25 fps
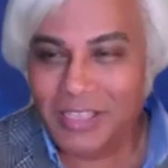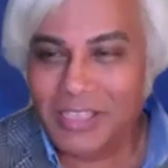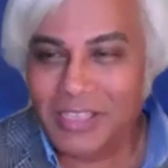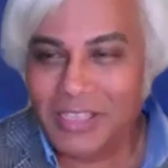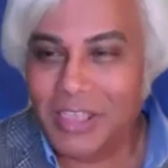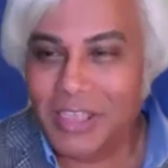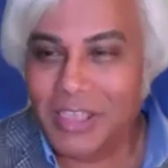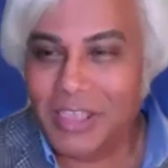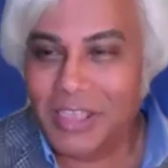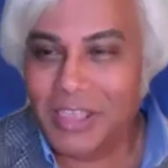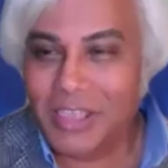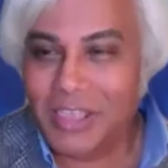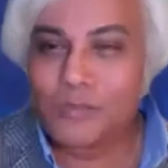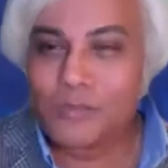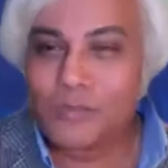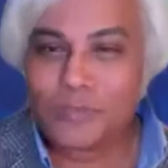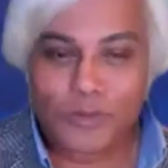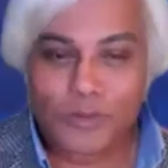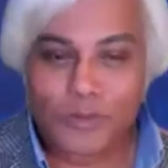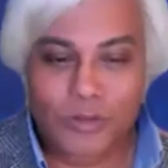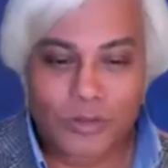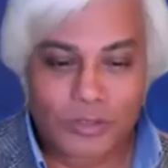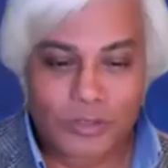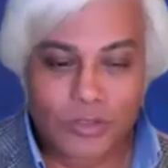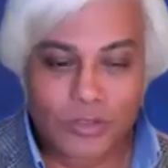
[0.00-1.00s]
Thank you
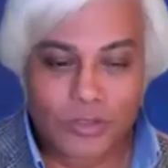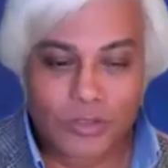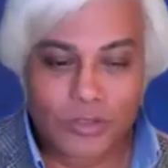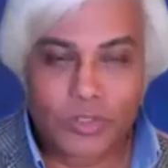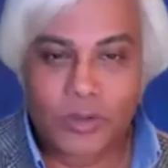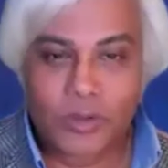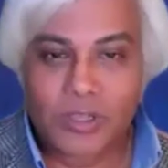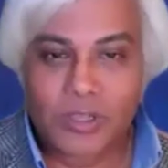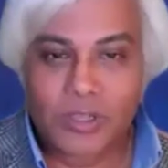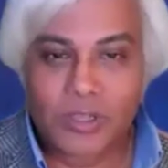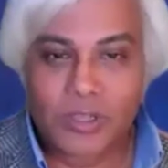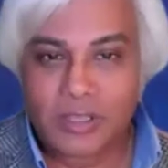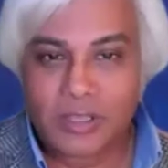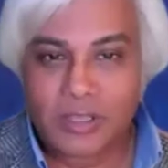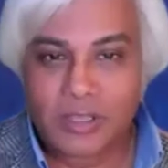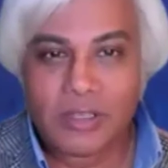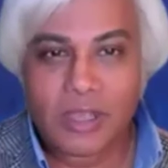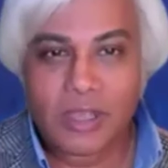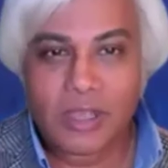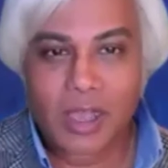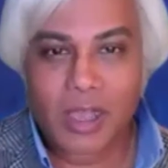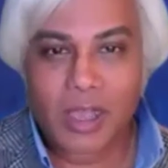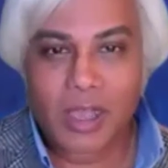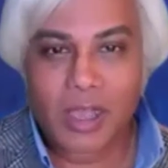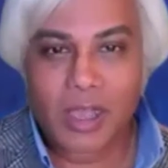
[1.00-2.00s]
for joining
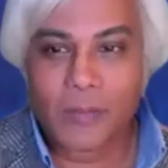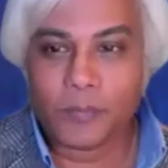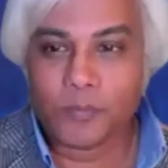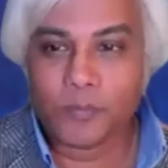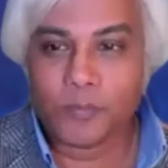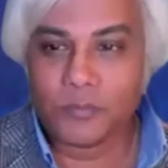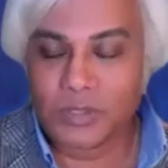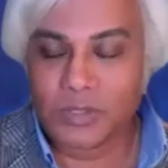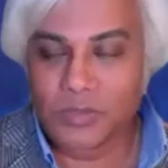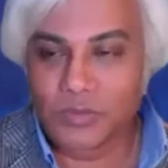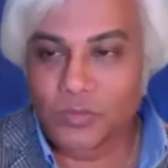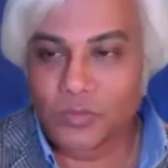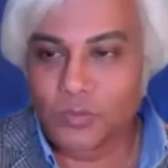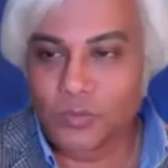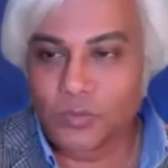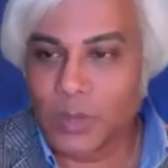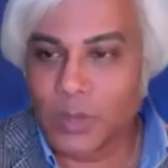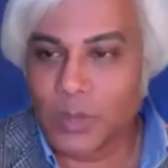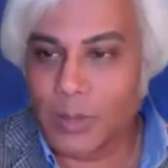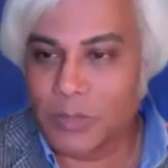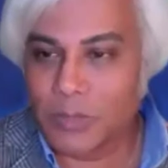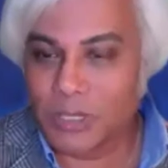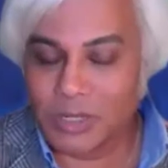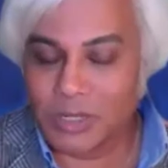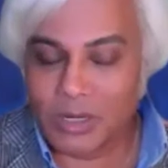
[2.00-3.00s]
this
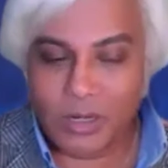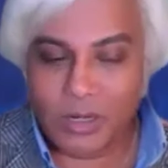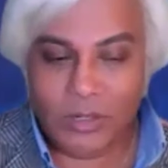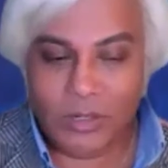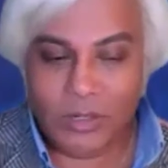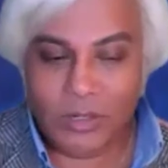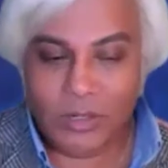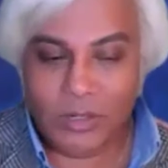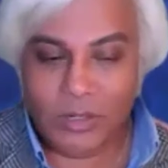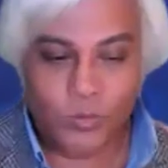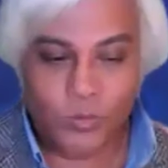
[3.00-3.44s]
webinar.